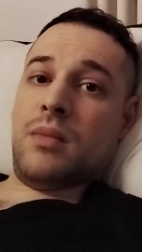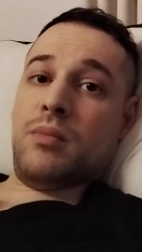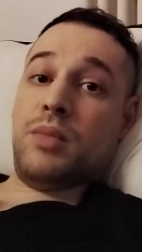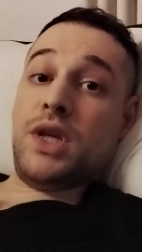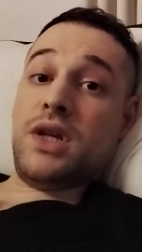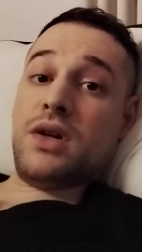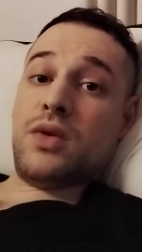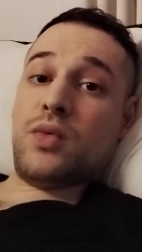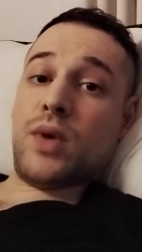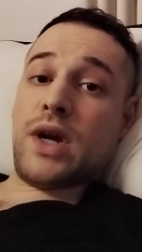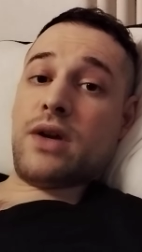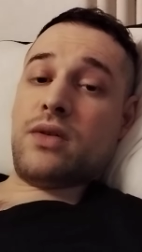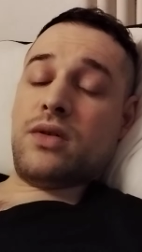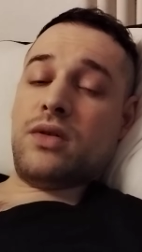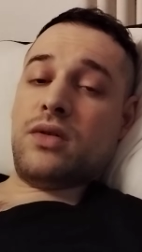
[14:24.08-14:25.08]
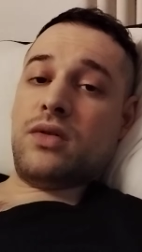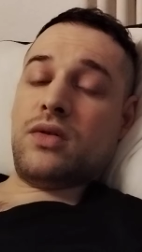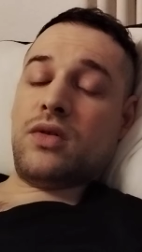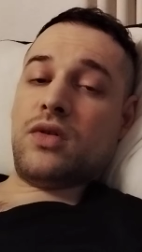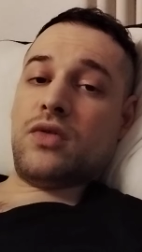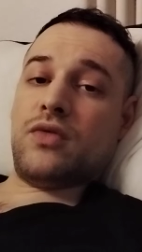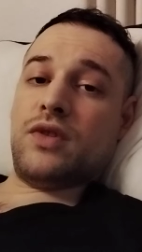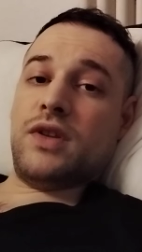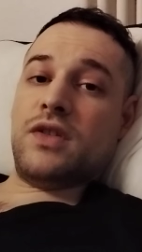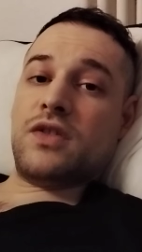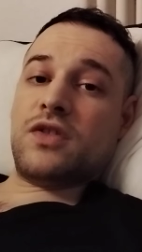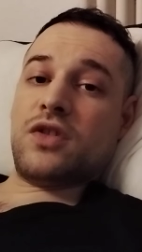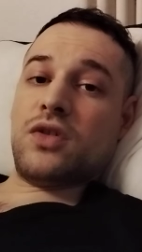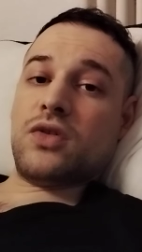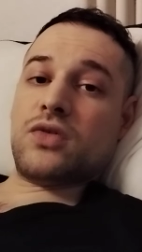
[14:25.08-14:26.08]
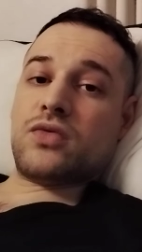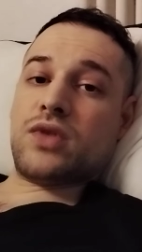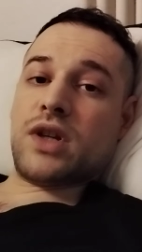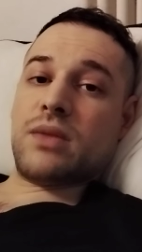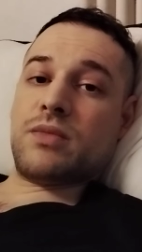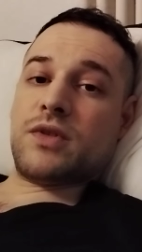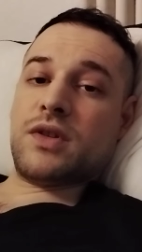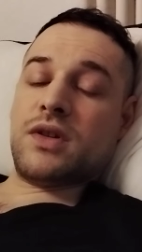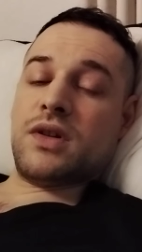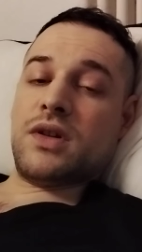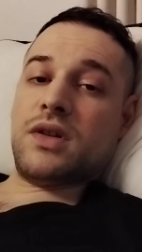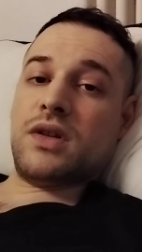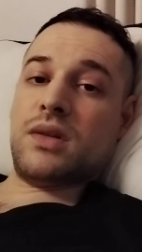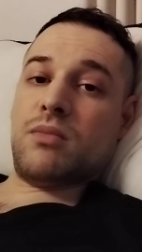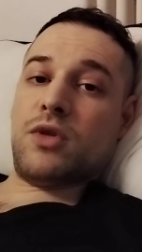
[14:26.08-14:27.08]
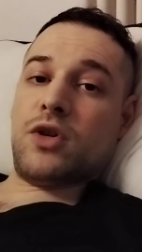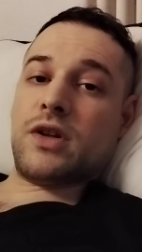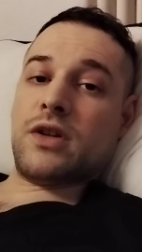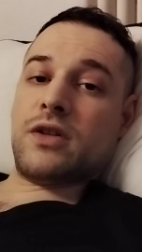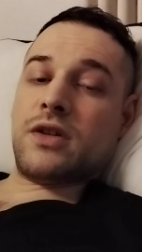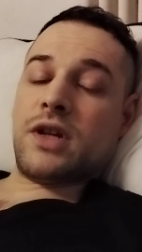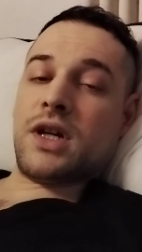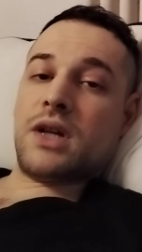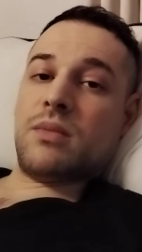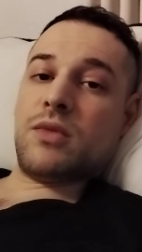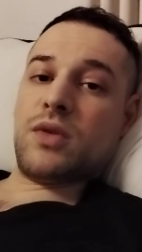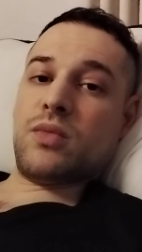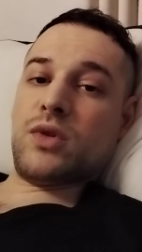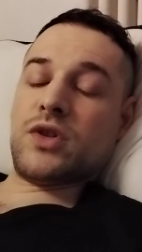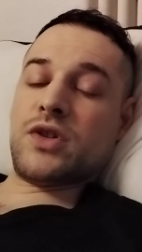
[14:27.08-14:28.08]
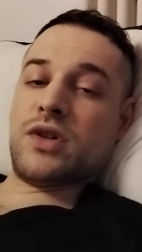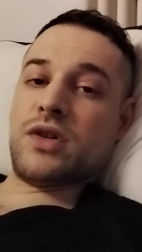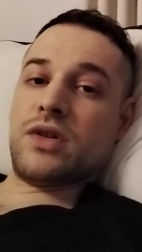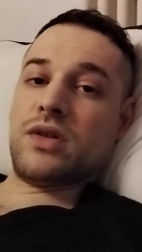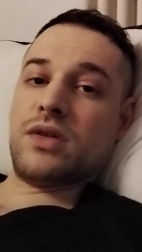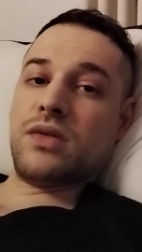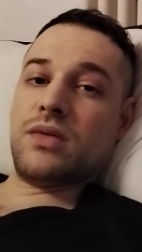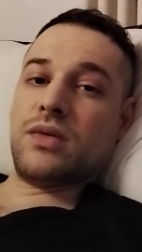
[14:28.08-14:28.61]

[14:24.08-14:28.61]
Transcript: be aware of these soul traps in the modern times, which are